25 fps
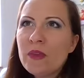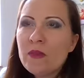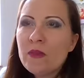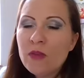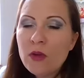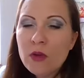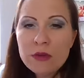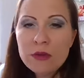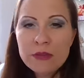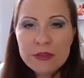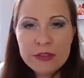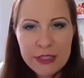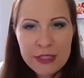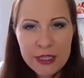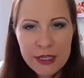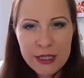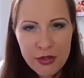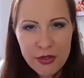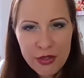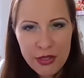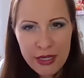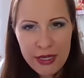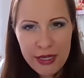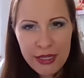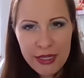
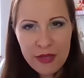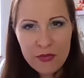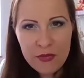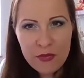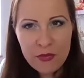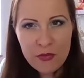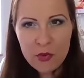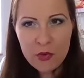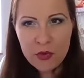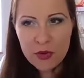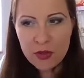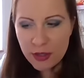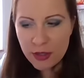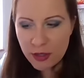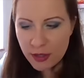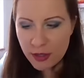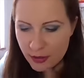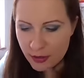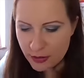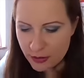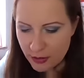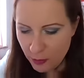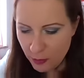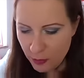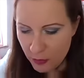voluntarily
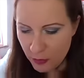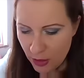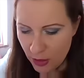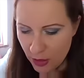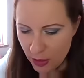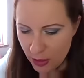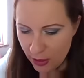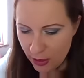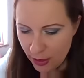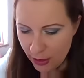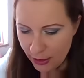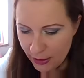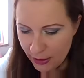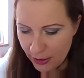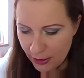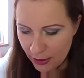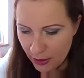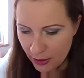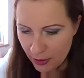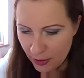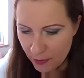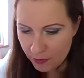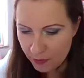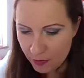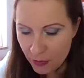for something like
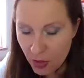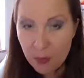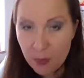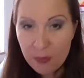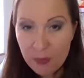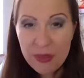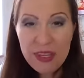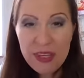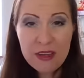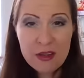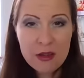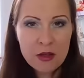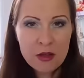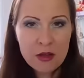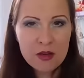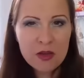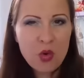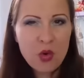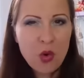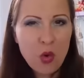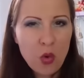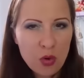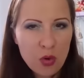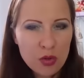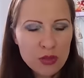a peer
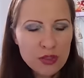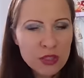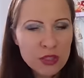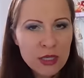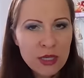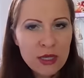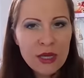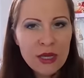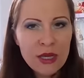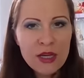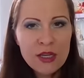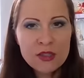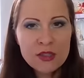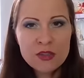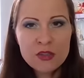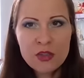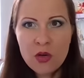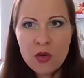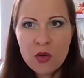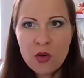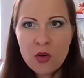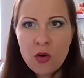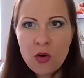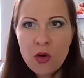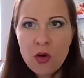court.
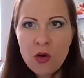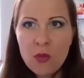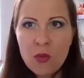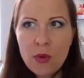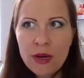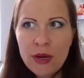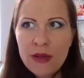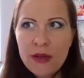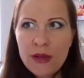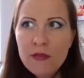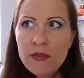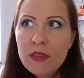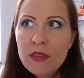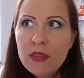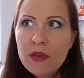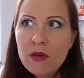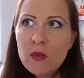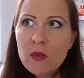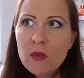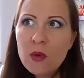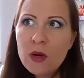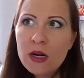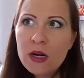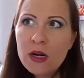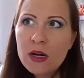So whenever
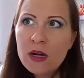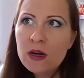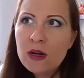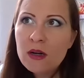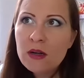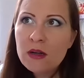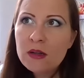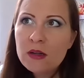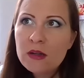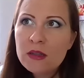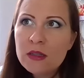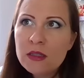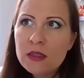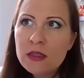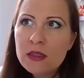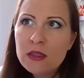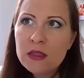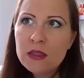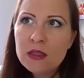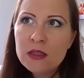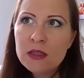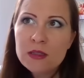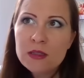there were